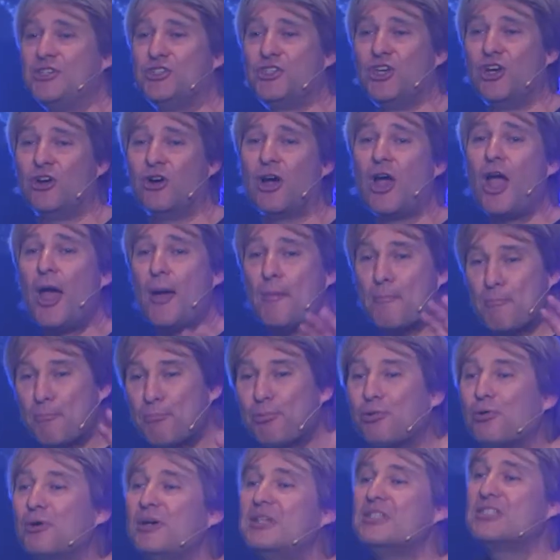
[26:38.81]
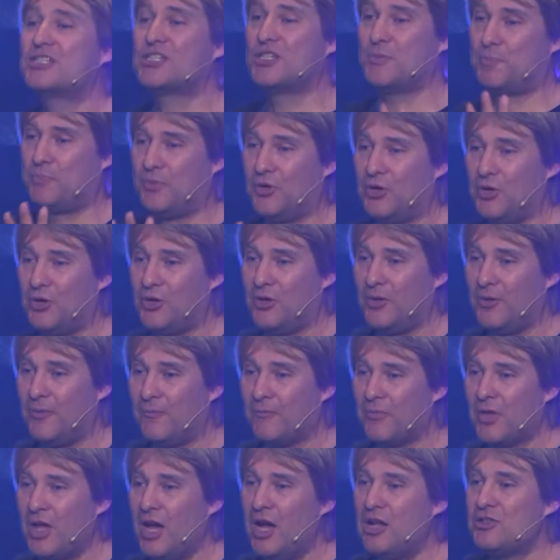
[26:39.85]
your principle
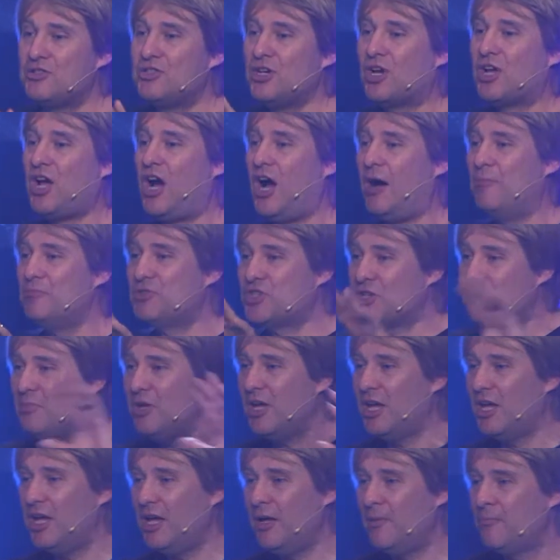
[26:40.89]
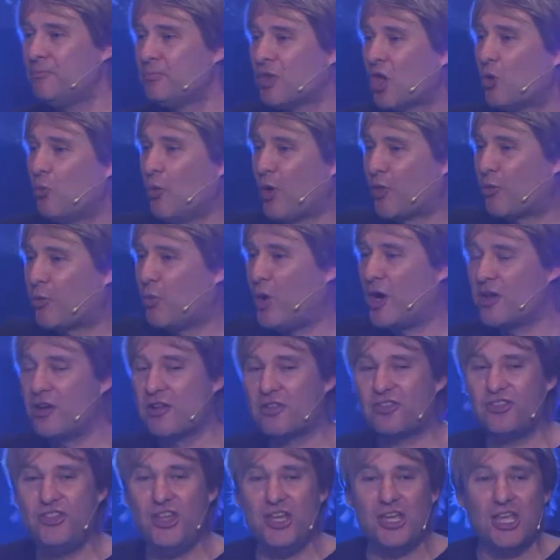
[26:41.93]
to come to me with what you're
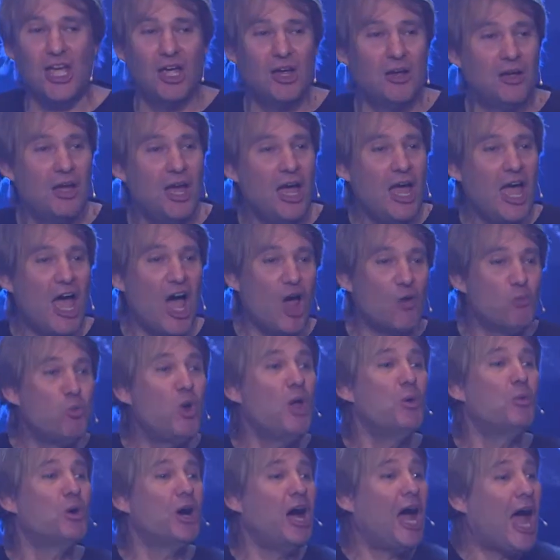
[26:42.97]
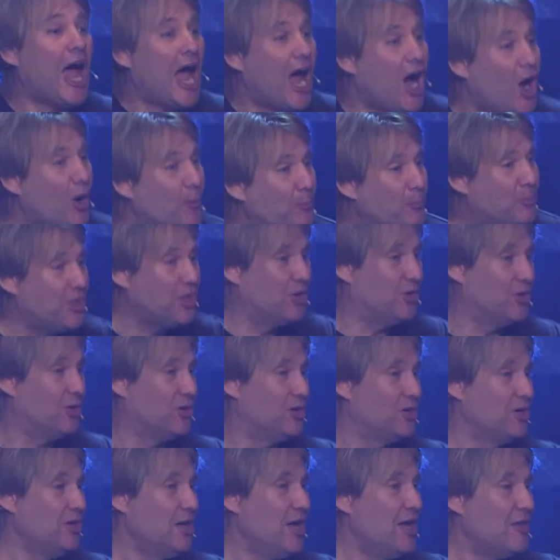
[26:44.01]
thinking, and we will help you
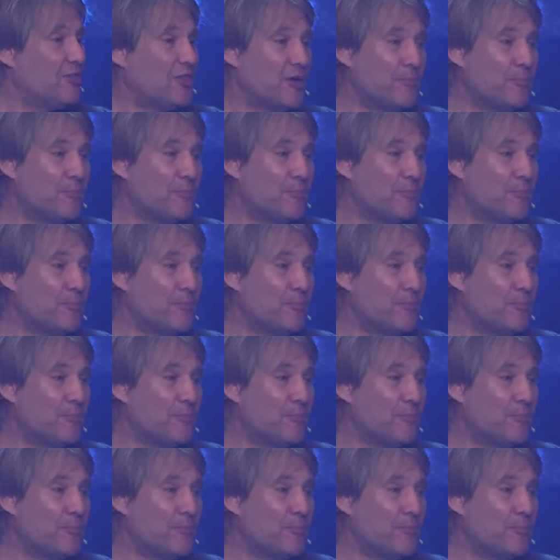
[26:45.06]
the